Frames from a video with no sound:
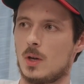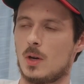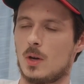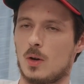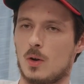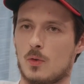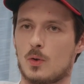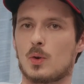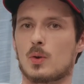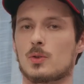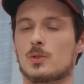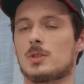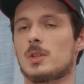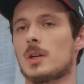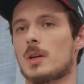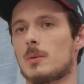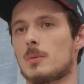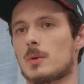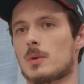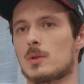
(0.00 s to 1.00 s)
Of course,
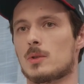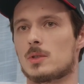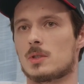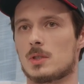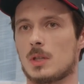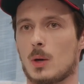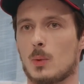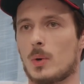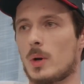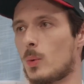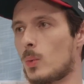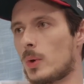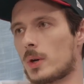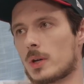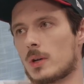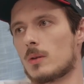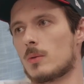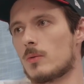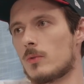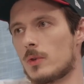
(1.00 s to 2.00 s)
yeah, because now we are
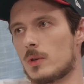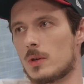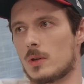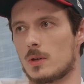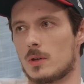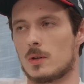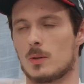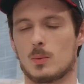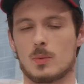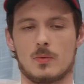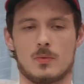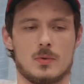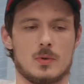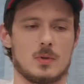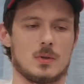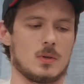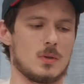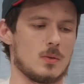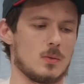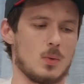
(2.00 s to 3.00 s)
working with
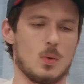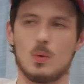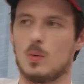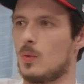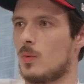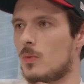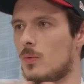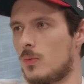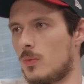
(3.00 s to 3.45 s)
all of